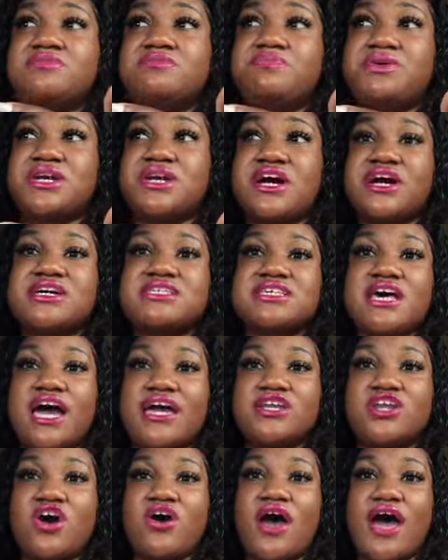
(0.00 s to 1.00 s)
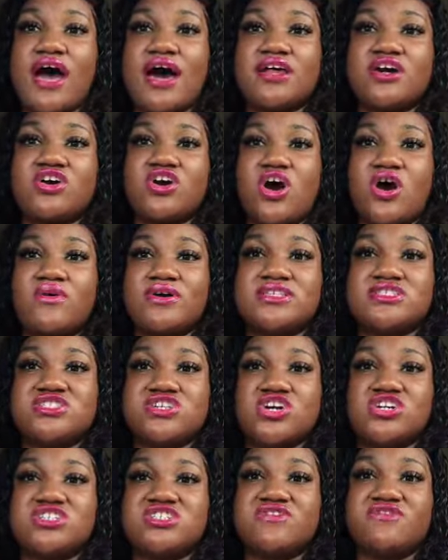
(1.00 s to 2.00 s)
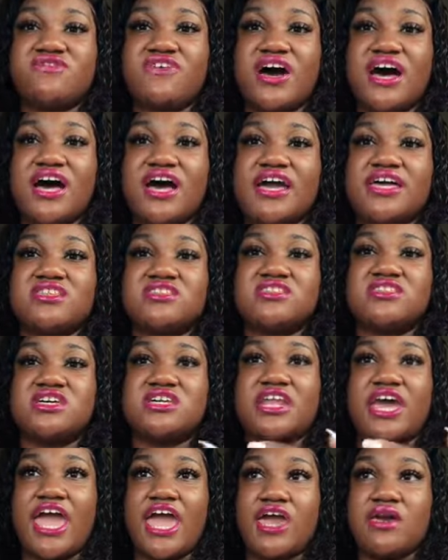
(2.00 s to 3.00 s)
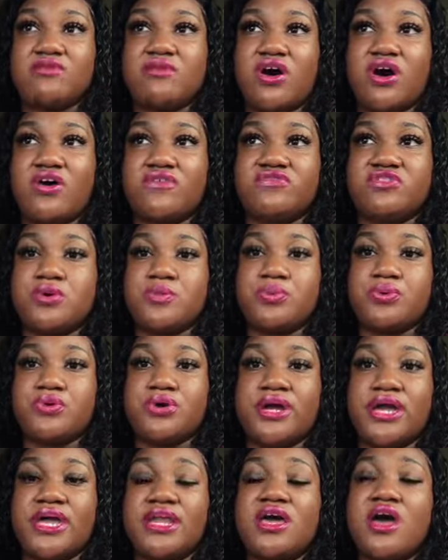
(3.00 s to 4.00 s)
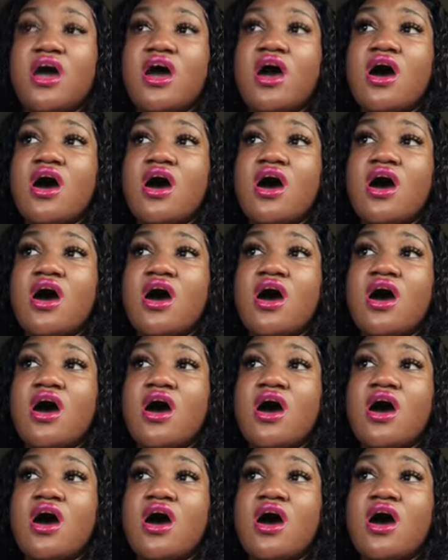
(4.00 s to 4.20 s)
because I know how to go and search and find the name of the print,